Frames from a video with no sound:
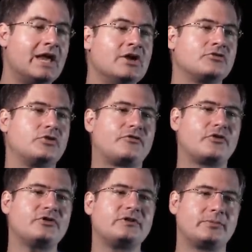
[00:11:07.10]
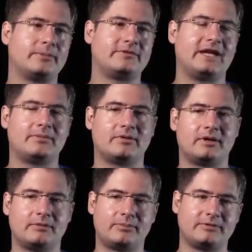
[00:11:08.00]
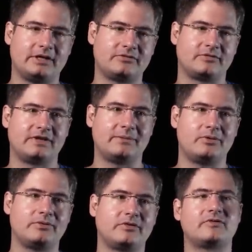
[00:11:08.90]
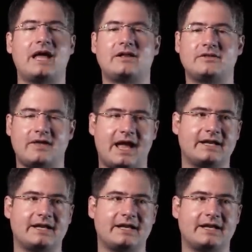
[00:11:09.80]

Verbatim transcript: So the first implementation of the table was exactly that.